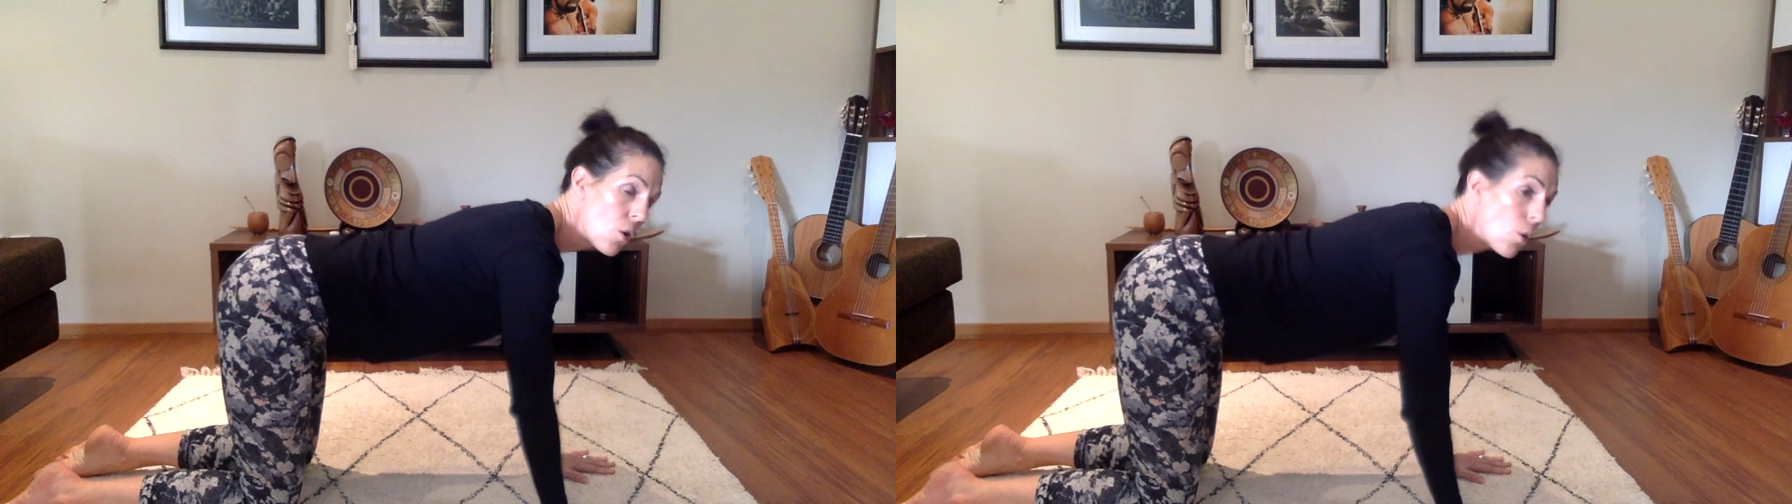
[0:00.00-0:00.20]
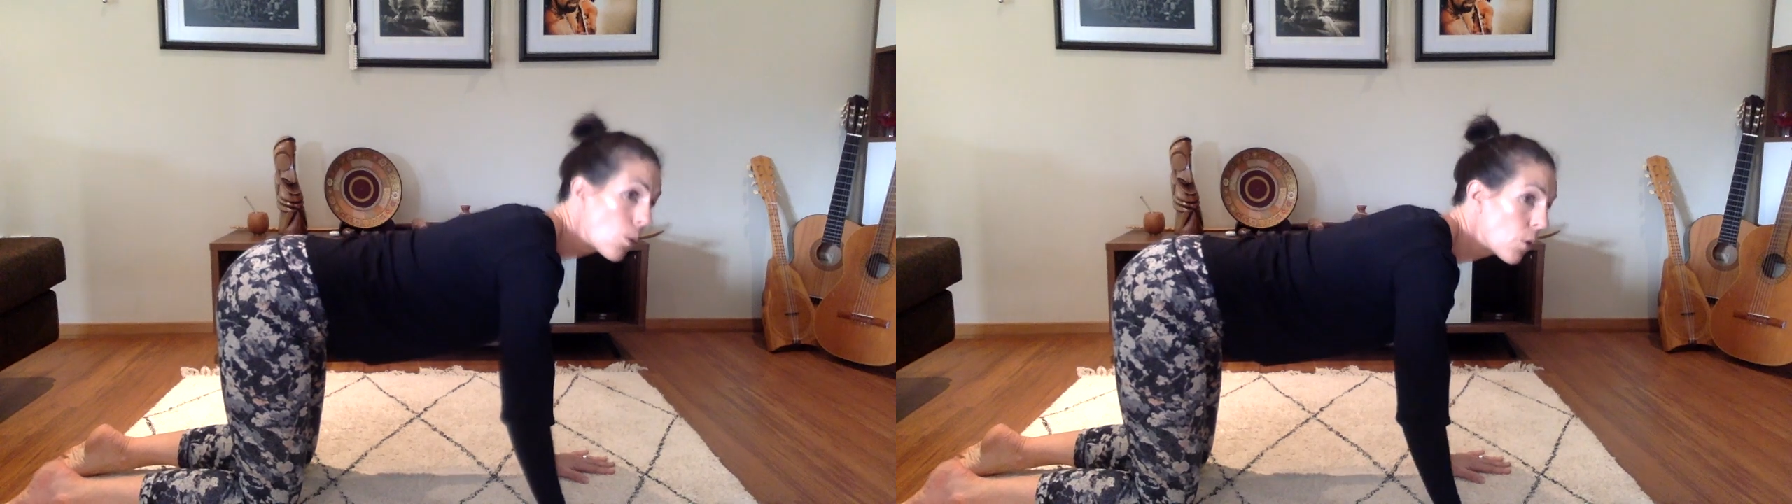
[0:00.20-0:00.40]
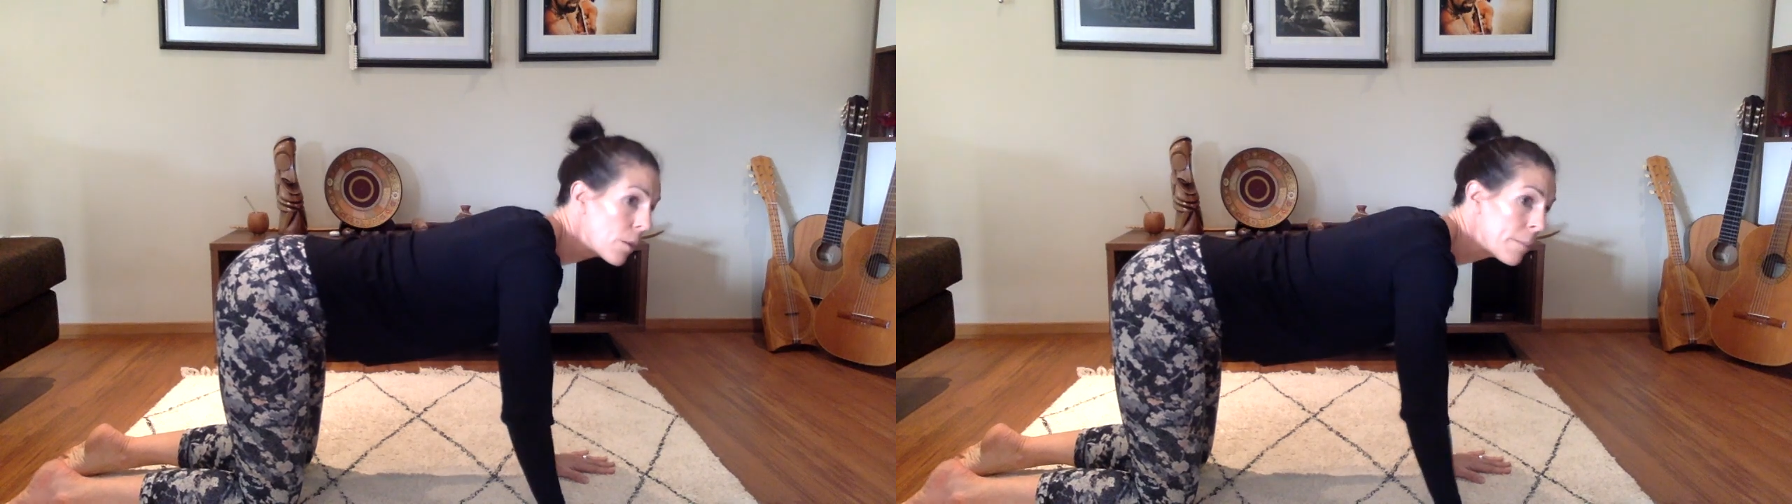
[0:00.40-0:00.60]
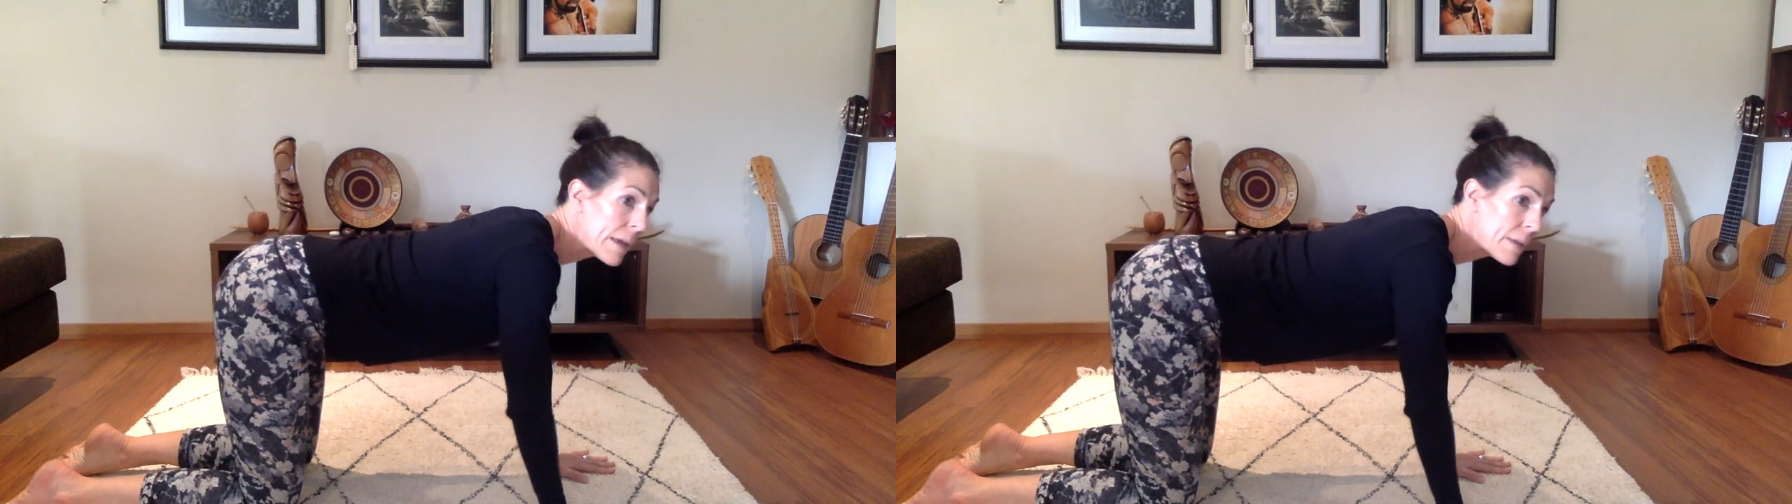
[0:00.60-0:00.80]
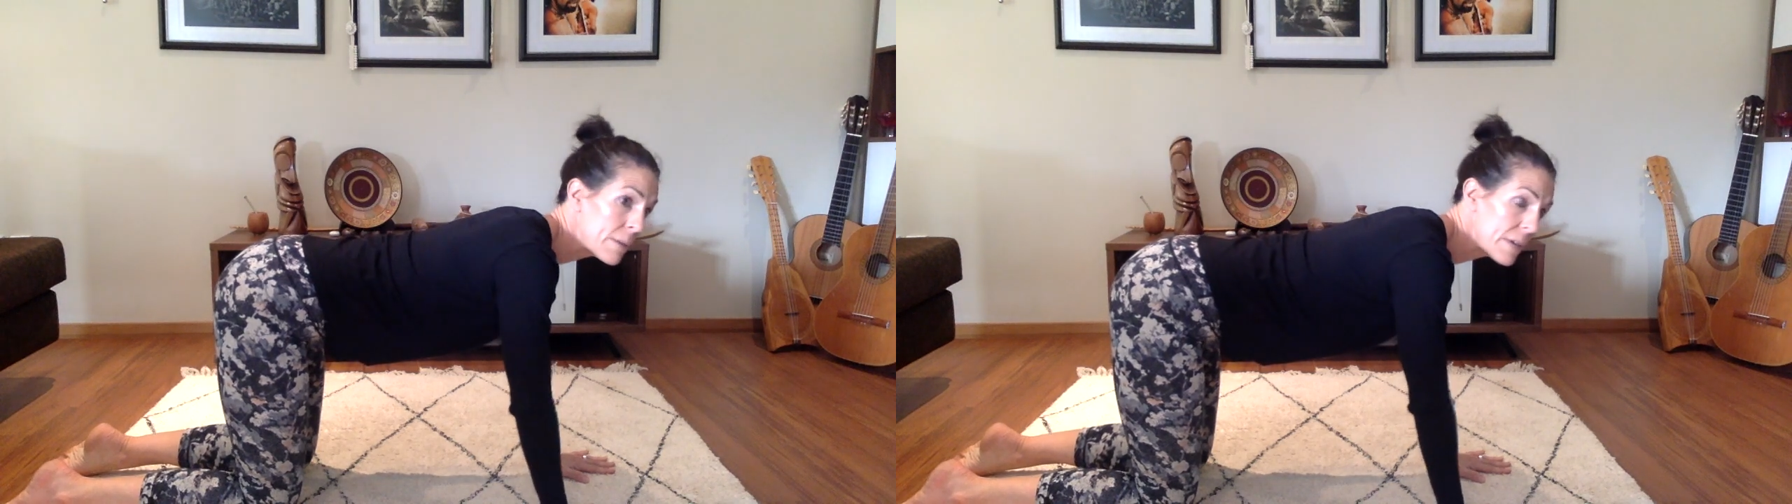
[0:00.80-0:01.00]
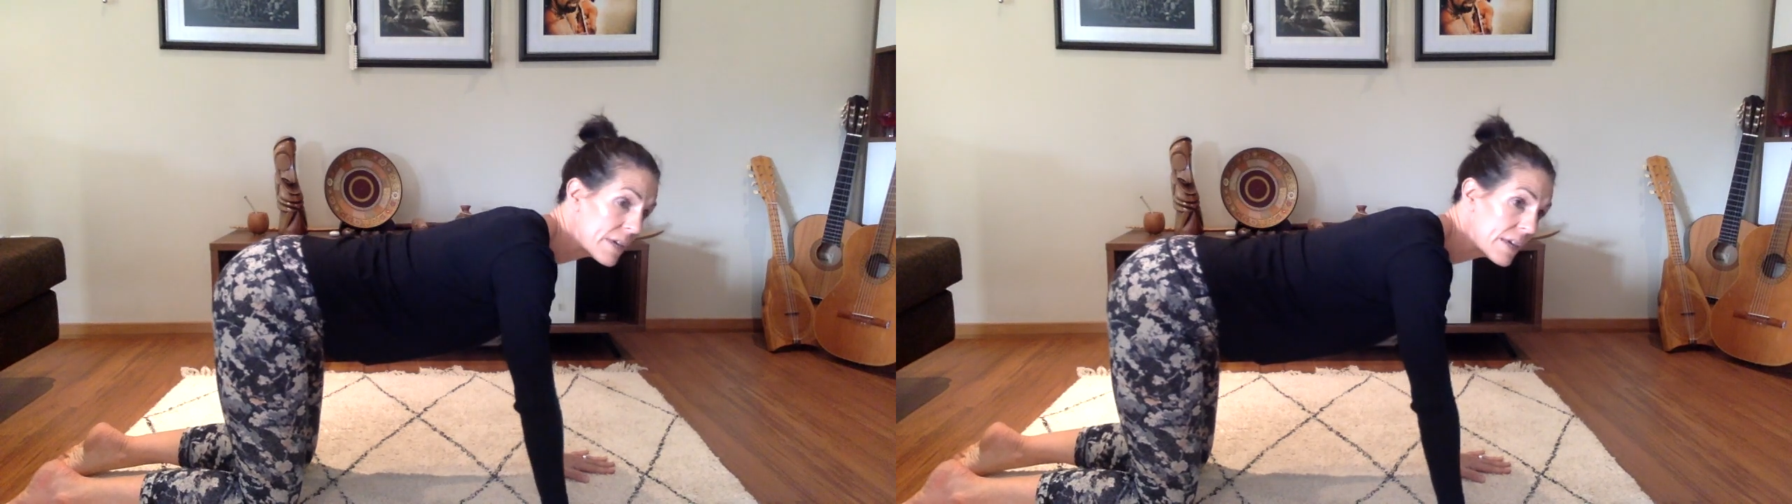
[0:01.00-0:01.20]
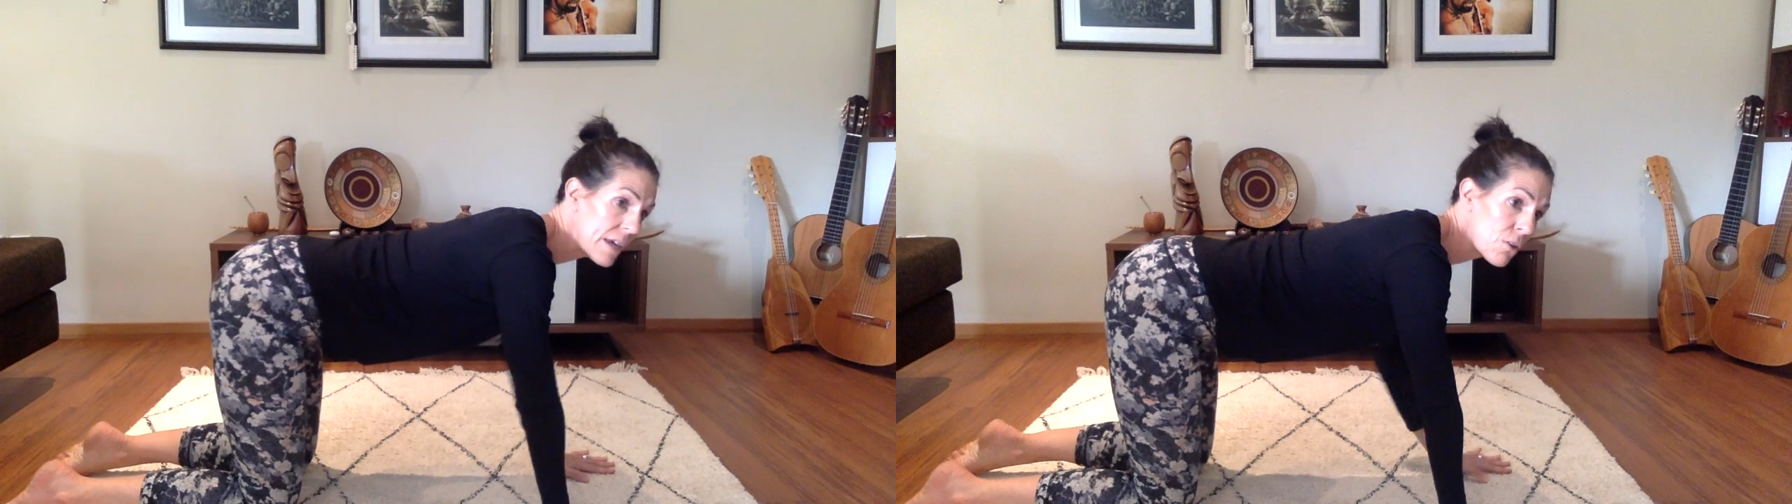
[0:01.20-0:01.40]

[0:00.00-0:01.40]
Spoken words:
or it may be